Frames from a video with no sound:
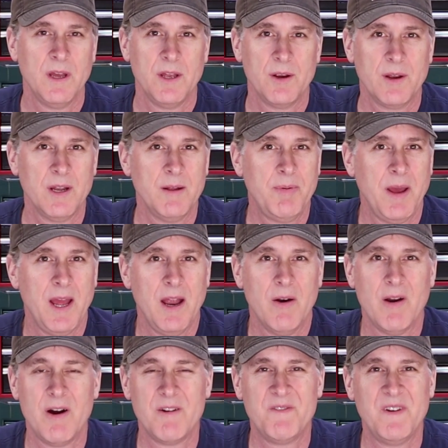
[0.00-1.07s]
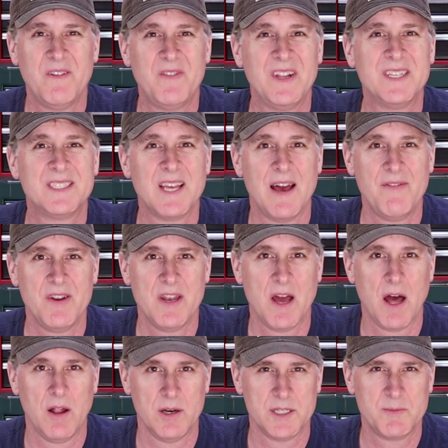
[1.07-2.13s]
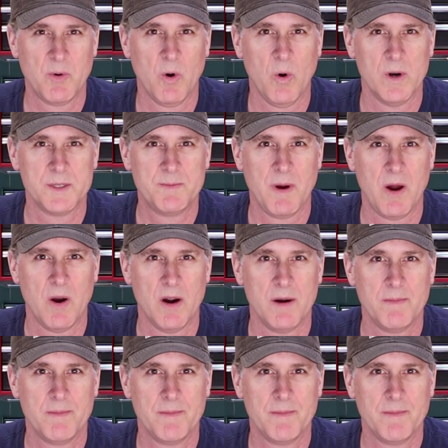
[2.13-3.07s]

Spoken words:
you're going to pay around $57 per horsepower.